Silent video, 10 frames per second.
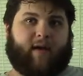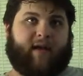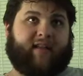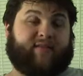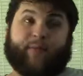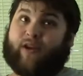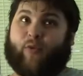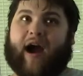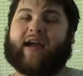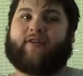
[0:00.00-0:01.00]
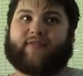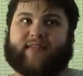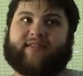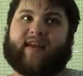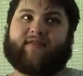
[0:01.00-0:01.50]
it's been a while
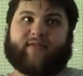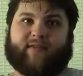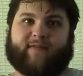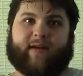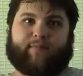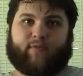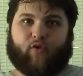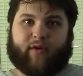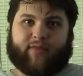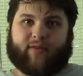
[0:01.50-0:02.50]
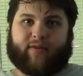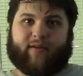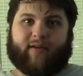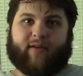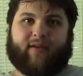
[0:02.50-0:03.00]
since I've lived up north.
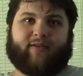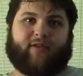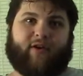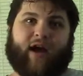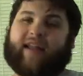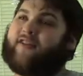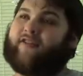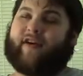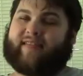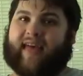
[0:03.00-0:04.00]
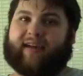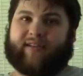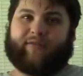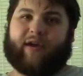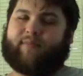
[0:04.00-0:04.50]
So I don't know
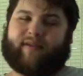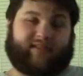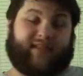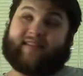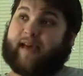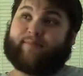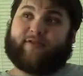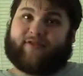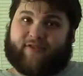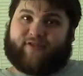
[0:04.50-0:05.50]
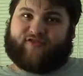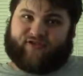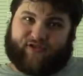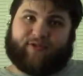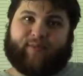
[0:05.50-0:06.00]
exactly when, but the temperatures
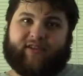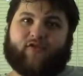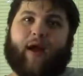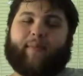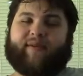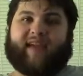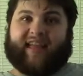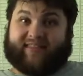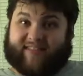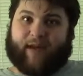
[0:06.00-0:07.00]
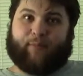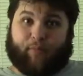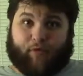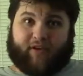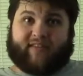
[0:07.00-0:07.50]
should be dropping at some
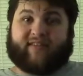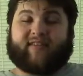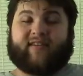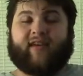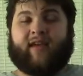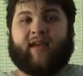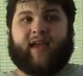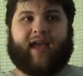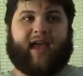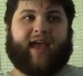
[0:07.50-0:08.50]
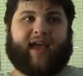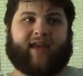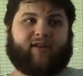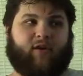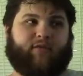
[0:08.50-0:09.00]
point
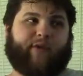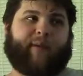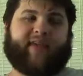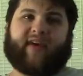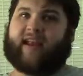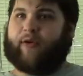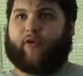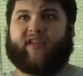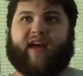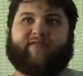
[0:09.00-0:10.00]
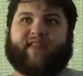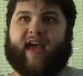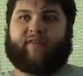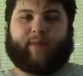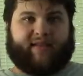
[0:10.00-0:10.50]
and hopefully by then I won't have to
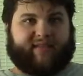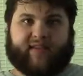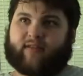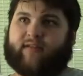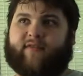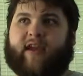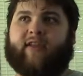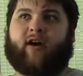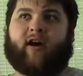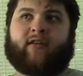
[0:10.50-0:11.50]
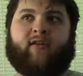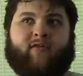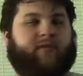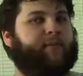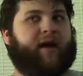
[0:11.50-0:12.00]
have my ceiling fan on.
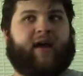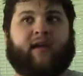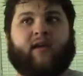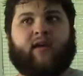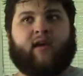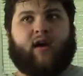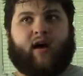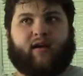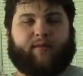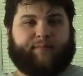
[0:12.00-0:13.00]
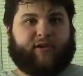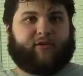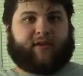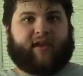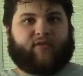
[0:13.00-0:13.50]
Hopefully my uh,
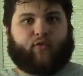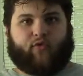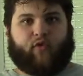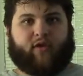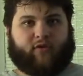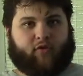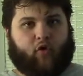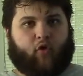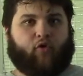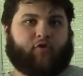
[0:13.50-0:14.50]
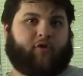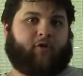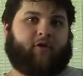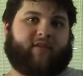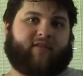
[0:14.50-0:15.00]
computer case will run
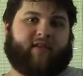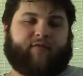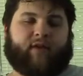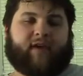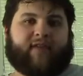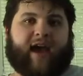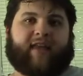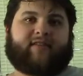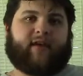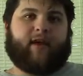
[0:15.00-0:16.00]
colder and stuff like that.